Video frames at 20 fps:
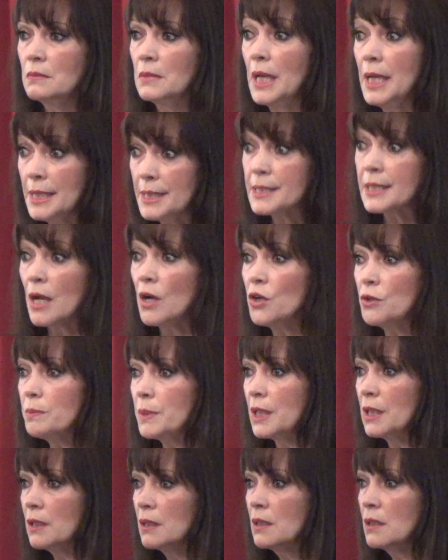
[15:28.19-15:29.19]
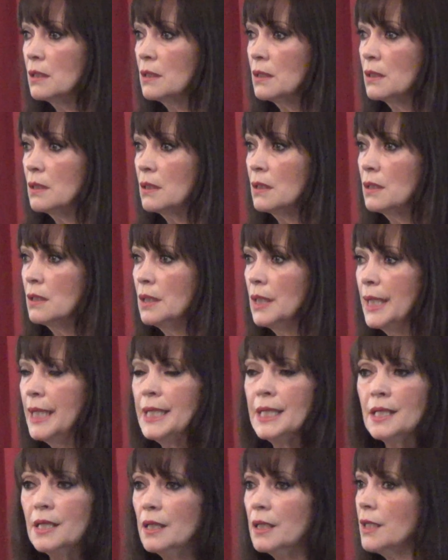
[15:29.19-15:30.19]
He scared me.
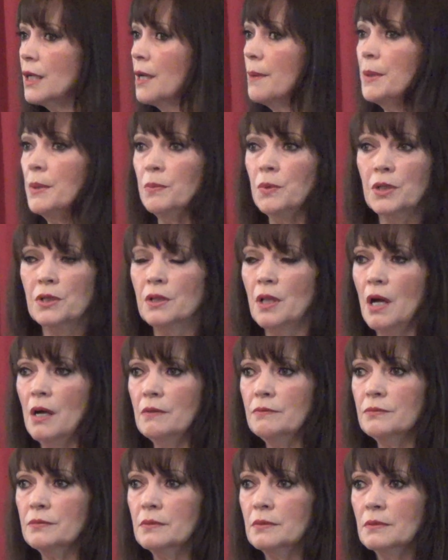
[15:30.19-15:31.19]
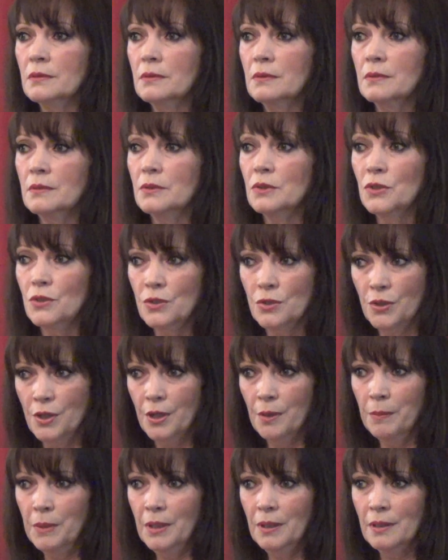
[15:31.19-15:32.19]
He didn't come in with love. Do you
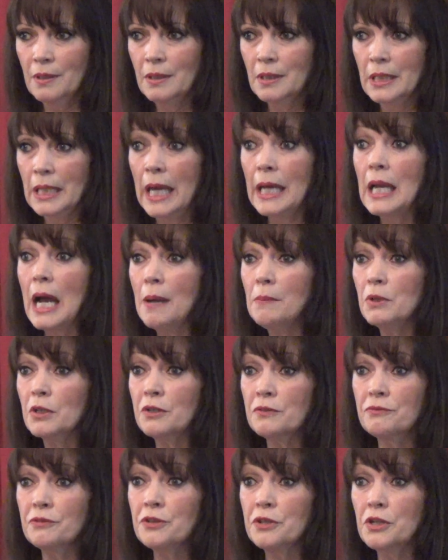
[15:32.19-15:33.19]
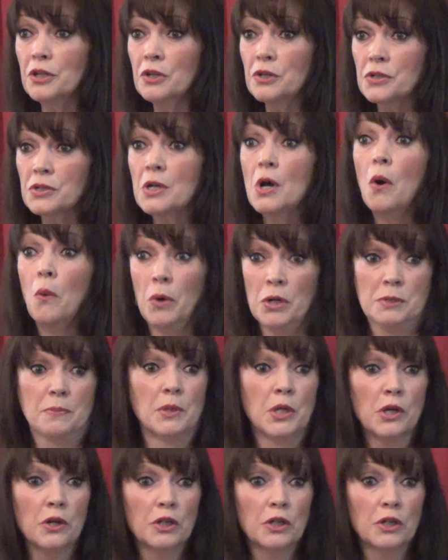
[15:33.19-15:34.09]
hear me? And I'm looking for the nurse. Where's my